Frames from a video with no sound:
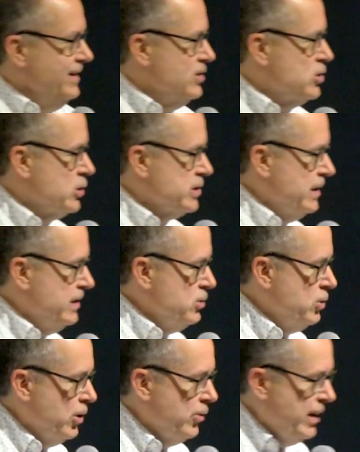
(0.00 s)
And she'll say, do
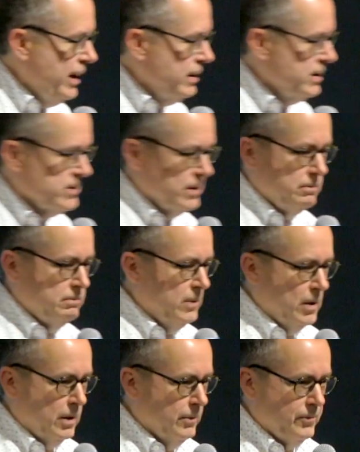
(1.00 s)
you know that? And I'll say,
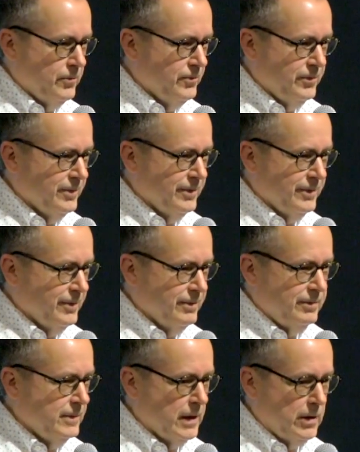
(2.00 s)
no,
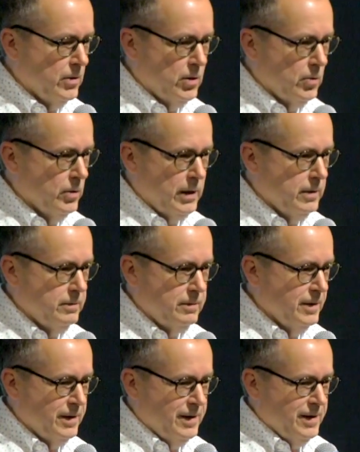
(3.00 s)
I don't know that.
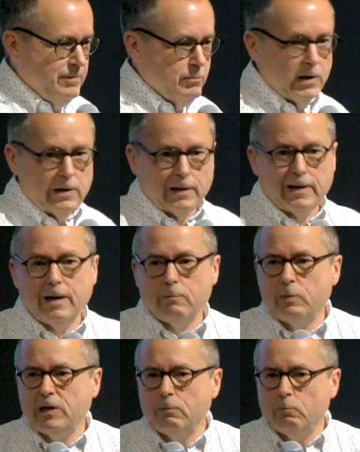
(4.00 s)
But it'll end
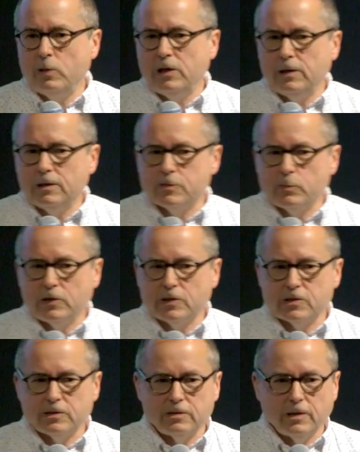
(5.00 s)
up being B. It's
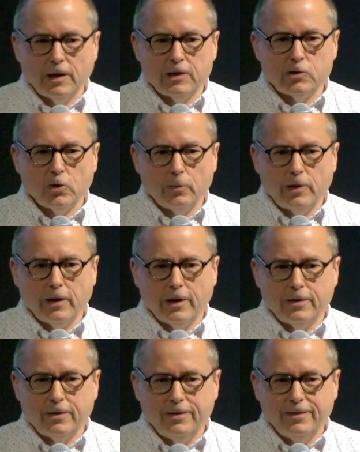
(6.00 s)
because God told me that.